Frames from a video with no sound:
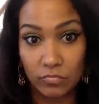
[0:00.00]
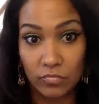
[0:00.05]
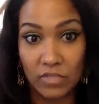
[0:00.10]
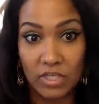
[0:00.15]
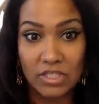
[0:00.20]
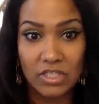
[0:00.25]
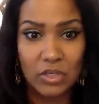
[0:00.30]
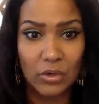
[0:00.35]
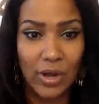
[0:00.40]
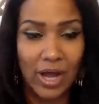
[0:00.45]

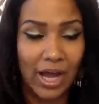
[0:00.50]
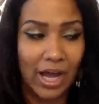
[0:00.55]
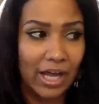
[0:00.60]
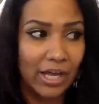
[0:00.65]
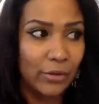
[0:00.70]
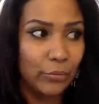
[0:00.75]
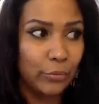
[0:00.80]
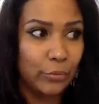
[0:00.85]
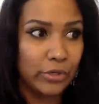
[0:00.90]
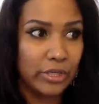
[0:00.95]
So I
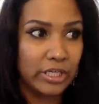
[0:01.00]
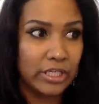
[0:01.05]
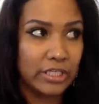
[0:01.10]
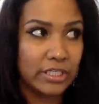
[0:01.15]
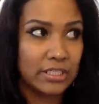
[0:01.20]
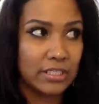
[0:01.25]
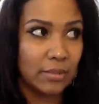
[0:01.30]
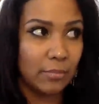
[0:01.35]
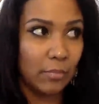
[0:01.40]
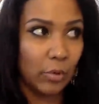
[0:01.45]

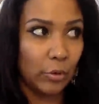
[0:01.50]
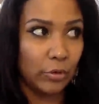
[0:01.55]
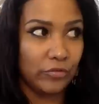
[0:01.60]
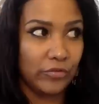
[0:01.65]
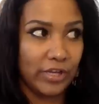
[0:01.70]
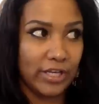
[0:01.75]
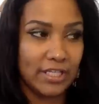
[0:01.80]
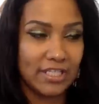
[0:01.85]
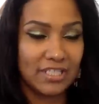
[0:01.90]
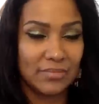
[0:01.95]
was
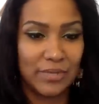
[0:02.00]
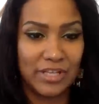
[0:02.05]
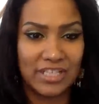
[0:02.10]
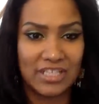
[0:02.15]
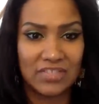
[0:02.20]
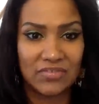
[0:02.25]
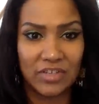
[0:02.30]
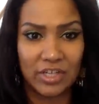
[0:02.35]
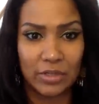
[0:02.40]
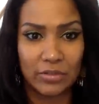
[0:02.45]
motivated to make this
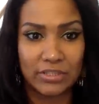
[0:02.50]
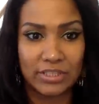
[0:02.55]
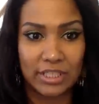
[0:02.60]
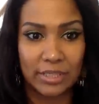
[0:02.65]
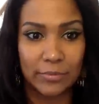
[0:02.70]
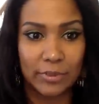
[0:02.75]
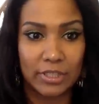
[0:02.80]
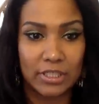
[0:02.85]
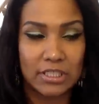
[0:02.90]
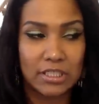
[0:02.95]
video today
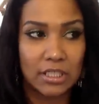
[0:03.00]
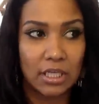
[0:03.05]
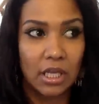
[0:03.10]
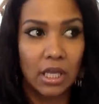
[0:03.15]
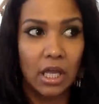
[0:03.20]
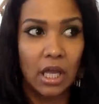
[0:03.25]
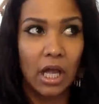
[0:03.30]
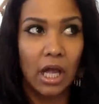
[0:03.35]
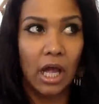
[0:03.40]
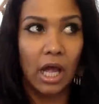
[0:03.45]
because
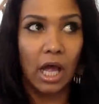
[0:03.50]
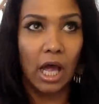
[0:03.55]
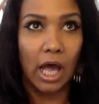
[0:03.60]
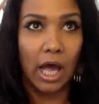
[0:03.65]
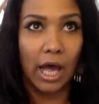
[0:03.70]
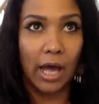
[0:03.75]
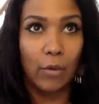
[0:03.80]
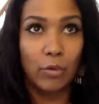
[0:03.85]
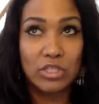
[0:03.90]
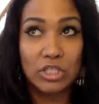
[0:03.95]

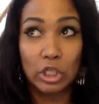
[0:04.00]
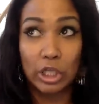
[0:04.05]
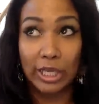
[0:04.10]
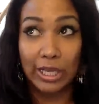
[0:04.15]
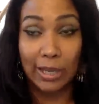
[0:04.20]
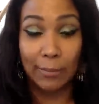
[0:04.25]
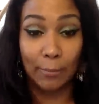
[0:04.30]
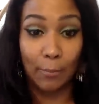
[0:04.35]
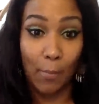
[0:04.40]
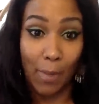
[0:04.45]
I was looking
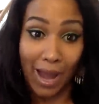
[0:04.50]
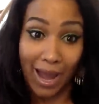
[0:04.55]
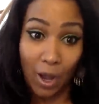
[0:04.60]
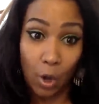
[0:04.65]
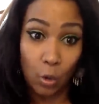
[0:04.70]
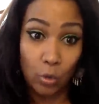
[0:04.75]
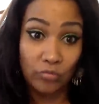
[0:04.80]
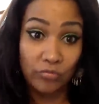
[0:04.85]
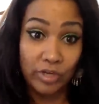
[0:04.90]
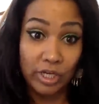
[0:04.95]
at my
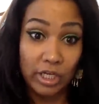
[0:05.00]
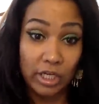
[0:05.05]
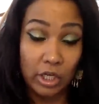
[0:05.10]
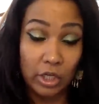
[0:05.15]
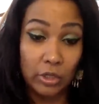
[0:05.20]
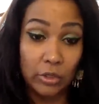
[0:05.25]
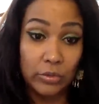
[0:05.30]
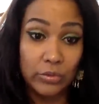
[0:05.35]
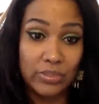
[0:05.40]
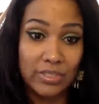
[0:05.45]
old
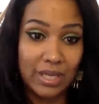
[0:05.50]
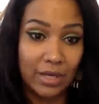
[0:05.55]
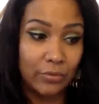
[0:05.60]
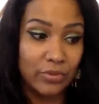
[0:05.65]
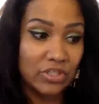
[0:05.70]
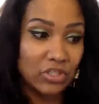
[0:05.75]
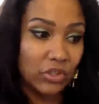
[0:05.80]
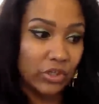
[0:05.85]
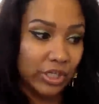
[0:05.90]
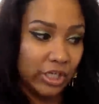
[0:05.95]
videos. I
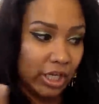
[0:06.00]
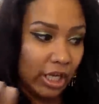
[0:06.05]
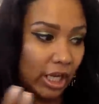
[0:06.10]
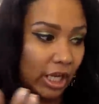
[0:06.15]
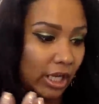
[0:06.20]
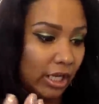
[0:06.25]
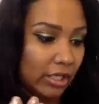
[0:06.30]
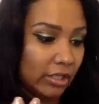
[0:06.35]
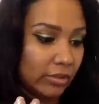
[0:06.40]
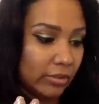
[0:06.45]
was looking
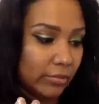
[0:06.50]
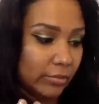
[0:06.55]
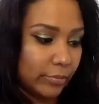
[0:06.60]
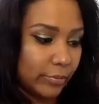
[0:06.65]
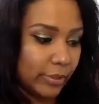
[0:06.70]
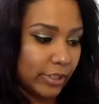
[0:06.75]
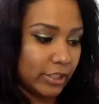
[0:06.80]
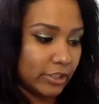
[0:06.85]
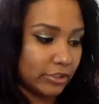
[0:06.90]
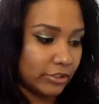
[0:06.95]
at
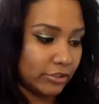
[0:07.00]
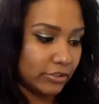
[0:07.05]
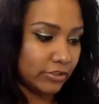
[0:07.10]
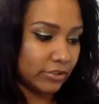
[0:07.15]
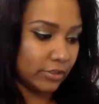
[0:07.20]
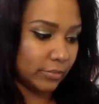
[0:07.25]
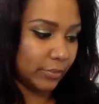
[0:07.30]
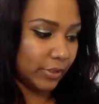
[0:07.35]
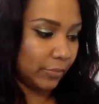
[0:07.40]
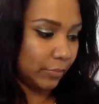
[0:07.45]

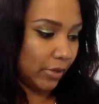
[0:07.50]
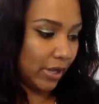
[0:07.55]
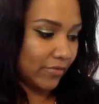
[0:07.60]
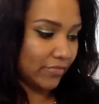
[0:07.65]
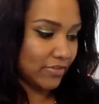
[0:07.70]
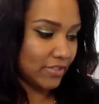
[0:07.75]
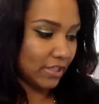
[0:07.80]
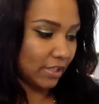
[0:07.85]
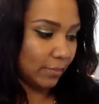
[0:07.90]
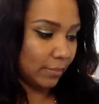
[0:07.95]
pictures people have
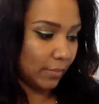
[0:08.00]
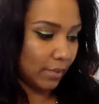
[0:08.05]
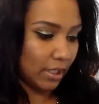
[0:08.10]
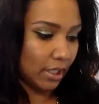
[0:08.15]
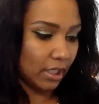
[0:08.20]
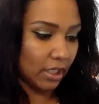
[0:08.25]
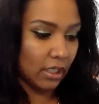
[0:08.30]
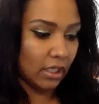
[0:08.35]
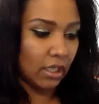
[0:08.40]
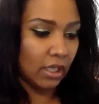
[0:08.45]
sent
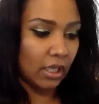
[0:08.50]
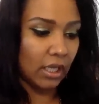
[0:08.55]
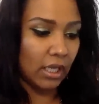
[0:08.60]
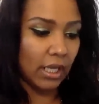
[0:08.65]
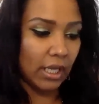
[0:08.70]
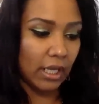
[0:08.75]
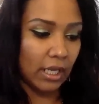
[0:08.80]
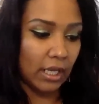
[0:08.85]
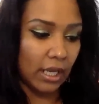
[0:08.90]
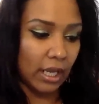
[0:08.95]
me
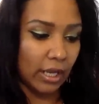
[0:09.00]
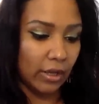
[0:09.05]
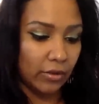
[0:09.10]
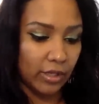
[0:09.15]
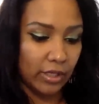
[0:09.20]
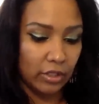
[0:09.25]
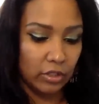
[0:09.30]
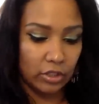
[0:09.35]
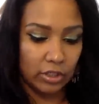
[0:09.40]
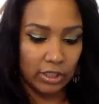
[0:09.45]
and how
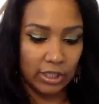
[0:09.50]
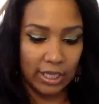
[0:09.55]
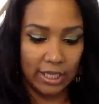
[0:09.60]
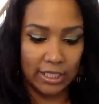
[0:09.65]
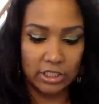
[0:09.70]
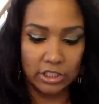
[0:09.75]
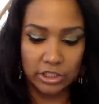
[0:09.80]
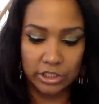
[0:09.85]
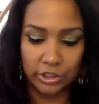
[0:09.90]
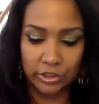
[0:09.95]
they looked
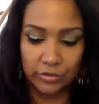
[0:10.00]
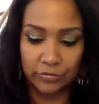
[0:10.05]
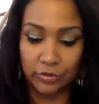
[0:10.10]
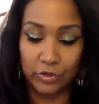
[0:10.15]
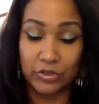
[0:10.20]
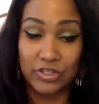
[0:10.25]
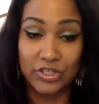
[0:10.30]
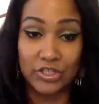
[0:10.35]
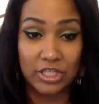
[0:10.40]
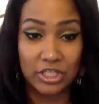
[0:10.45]
last year
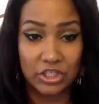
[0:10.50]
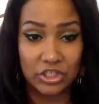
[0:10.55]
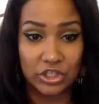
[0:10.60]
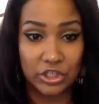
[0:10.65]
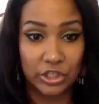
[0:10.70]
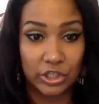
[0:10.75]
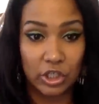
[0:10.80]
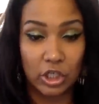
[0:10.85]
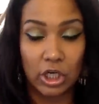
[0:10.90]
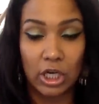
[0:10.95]
versus this
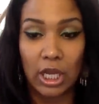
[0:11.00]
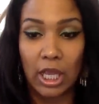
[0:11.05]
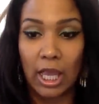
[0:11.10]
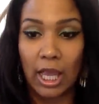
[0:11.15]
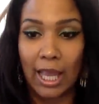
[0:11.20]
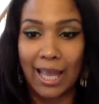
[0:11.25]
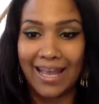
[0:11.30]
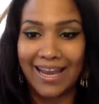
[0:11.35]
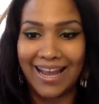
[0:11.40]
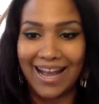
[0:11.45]
year
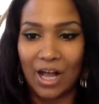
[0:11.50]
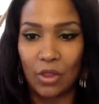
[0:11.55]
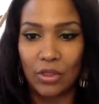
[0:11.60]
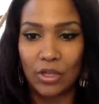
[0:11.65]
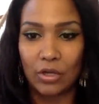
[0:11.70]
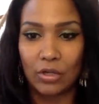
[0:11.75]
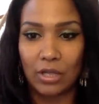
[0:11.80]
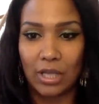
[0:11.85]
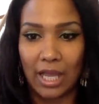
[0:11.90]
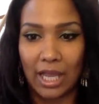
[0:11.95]
and how
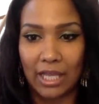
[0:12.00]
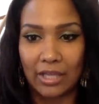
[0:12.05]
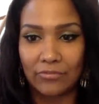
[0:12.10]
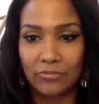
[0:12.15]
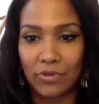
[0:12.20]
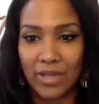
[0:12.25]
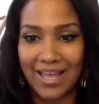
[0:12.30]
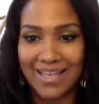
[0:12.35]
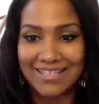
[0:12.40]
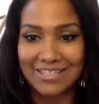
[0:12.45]
their life
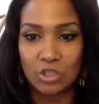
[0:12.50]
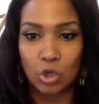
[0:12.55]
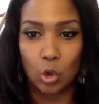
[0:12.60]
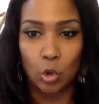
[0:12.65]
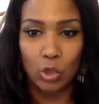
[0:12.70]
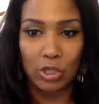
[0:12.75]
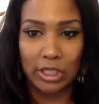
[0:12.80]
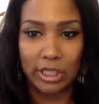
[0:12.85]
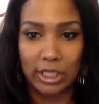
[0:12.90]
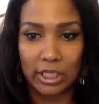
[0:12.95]
has
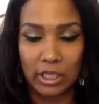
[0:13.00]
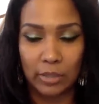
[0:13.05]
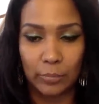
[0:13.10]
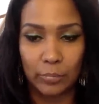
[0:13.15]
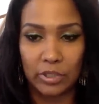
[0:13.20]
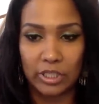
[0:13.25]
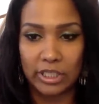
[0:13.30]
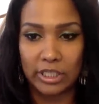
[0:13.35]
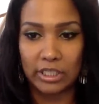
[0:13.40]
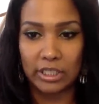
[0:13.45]
totally,
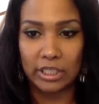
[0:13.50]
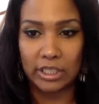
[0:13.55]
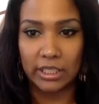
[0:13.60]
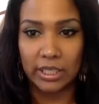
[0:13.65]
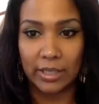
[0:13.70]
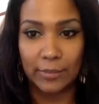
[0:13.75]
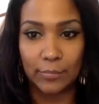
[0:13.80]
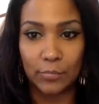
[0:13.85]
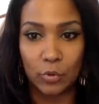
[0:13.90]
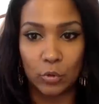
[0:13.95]
completely
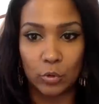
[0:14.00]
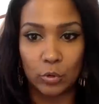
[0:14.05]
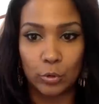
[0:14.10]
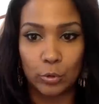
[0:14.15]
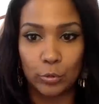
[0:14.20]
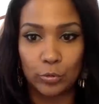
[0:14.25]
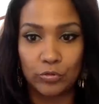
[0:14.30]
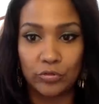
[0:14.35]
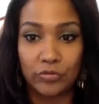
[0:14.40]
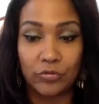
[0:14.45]

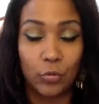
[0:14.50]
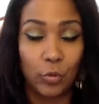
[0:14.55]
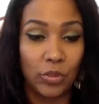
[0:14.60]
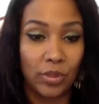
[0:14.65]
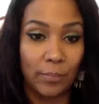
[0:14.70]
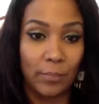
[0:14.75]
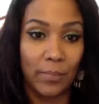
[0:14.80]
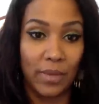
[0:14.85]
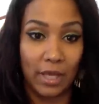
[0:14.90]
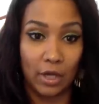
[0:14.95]
improved for
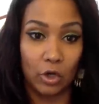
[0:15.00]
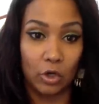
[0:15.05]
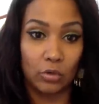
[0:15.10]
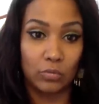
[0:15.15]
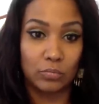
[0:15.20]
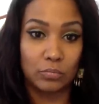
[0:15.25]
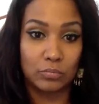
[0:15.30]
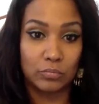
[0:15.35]
the better.